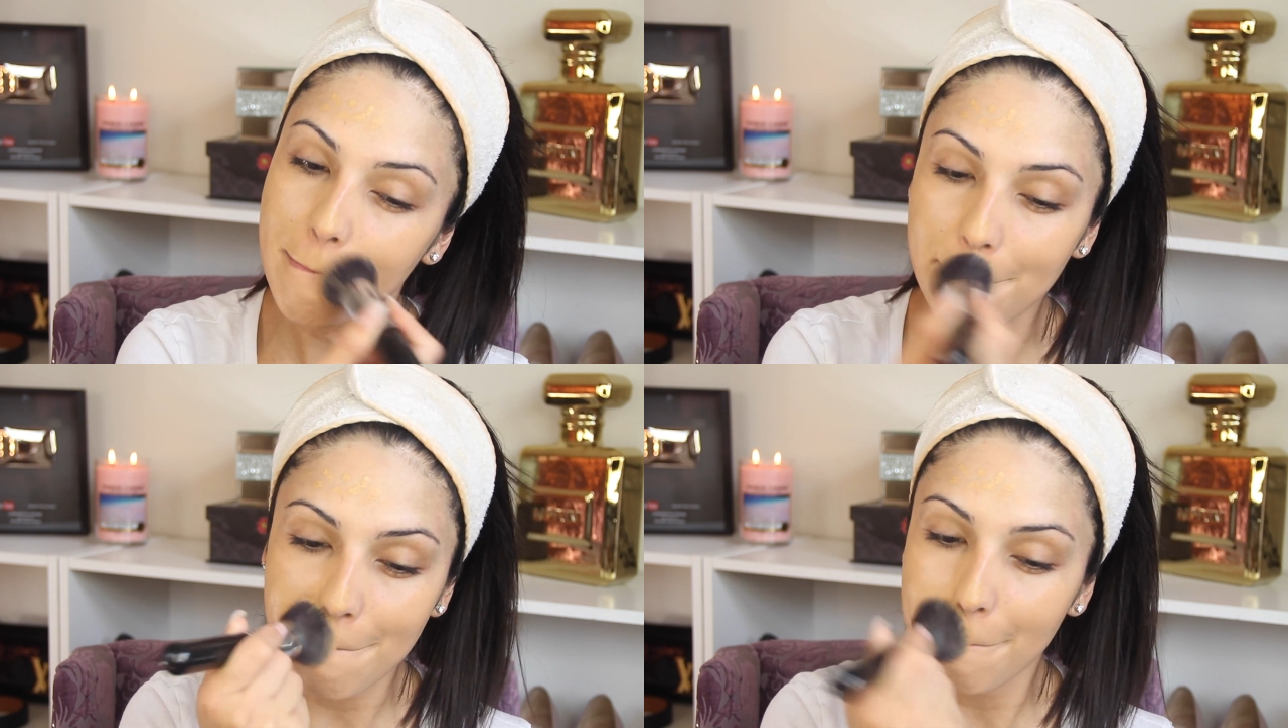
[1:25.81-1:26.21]

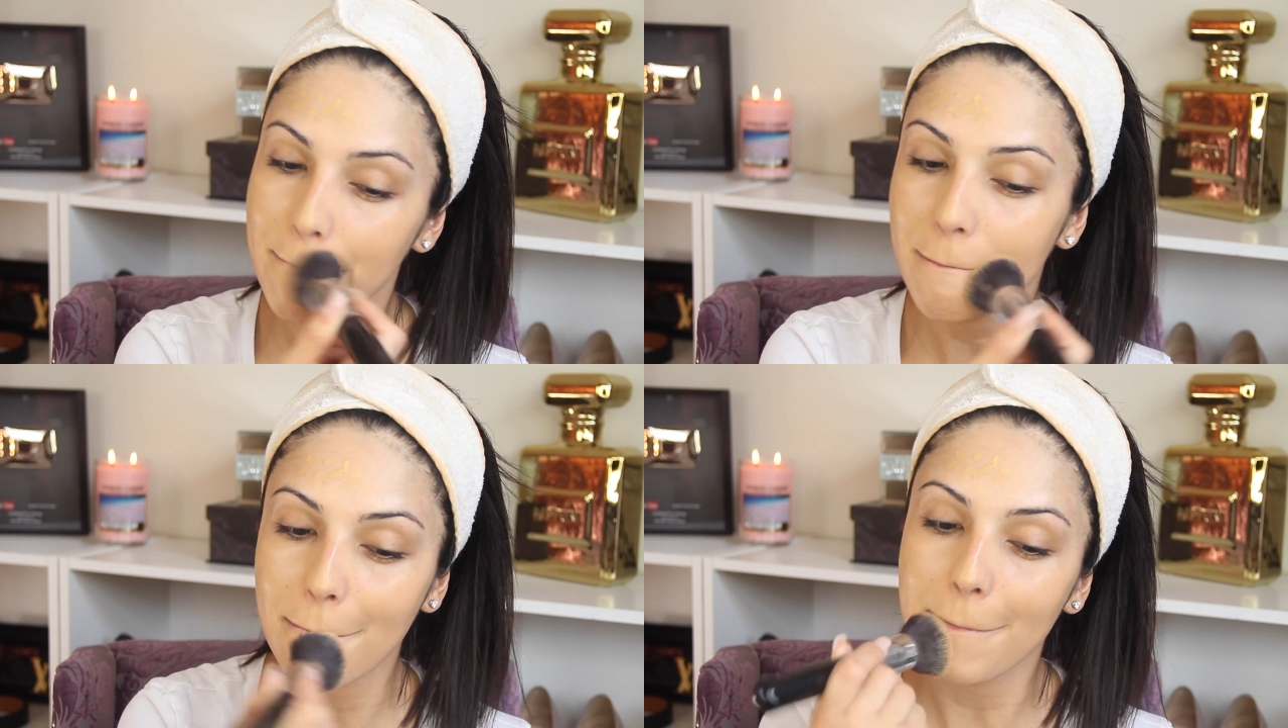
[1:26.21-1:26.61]
on this
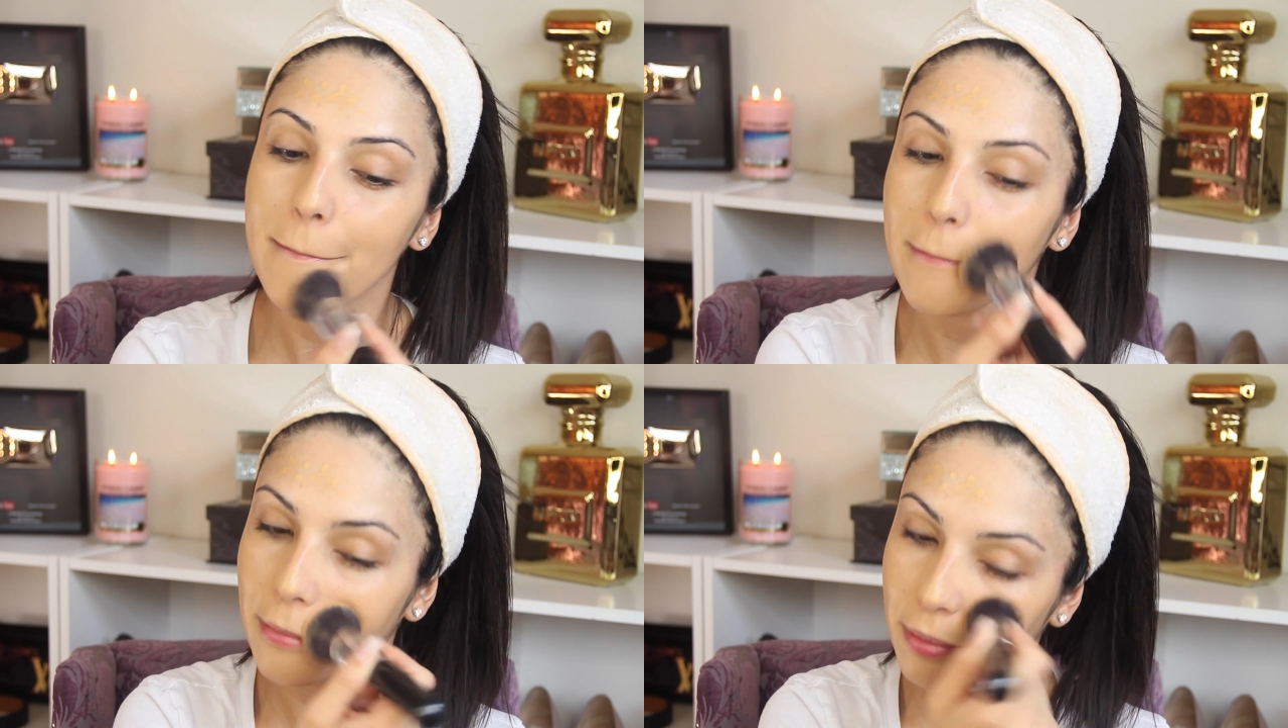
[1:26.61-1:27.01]
video
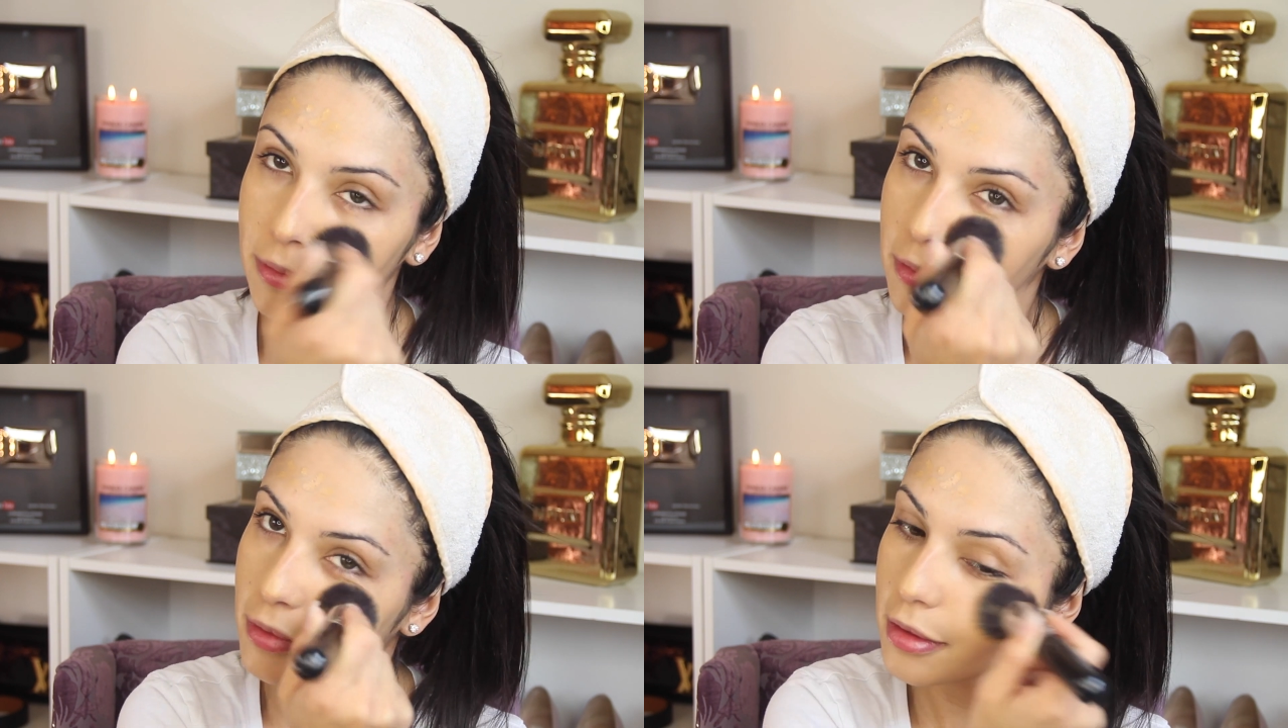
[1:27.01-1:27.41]
in
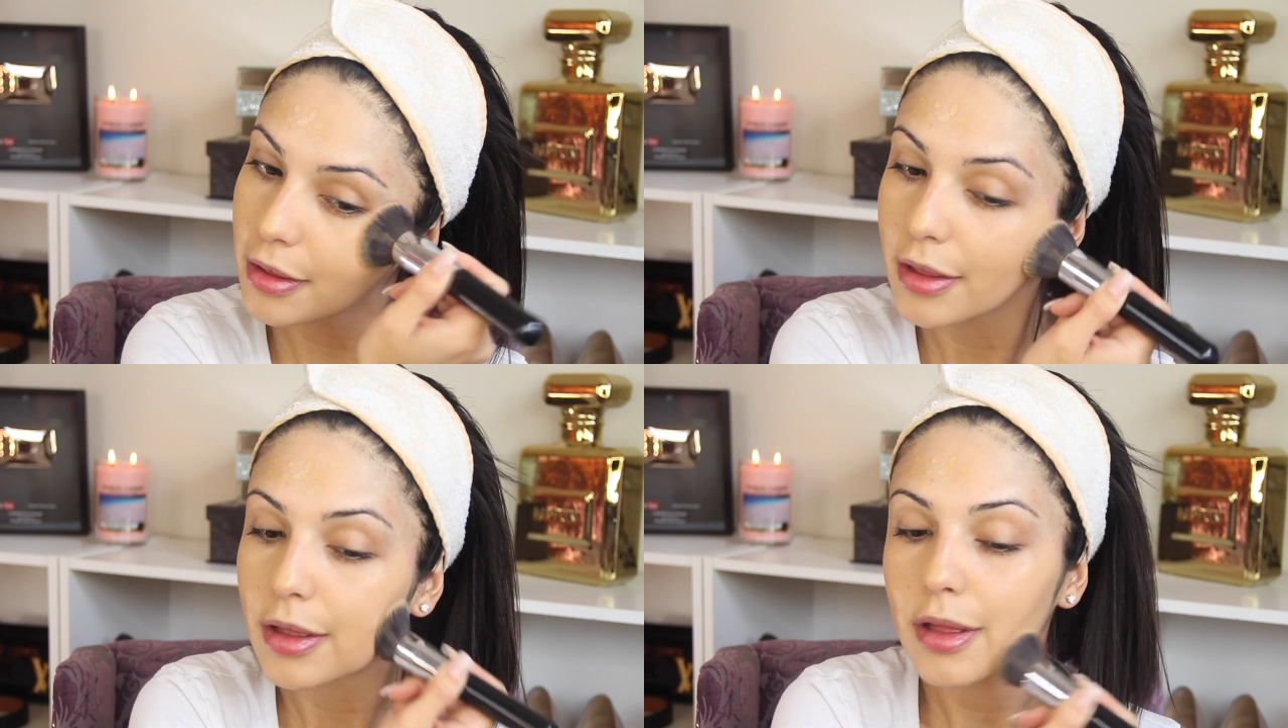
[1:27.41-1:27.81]
case you
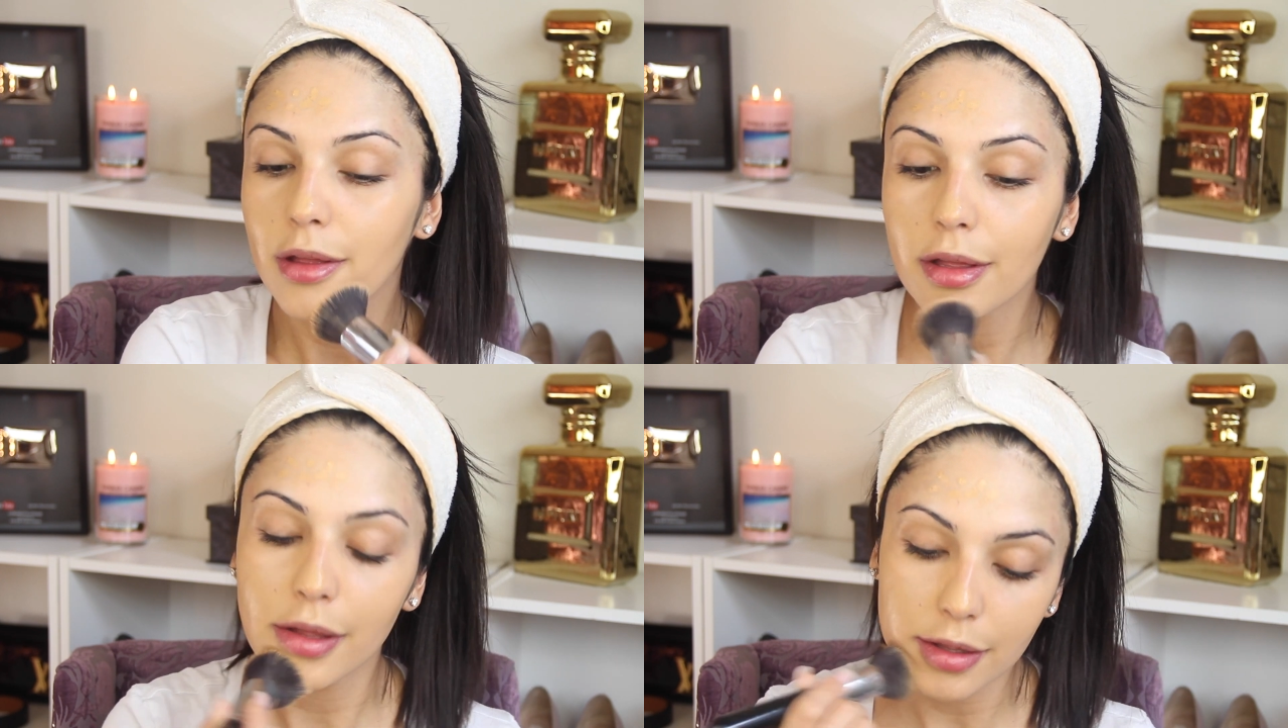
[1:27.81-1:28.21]
guys, you know,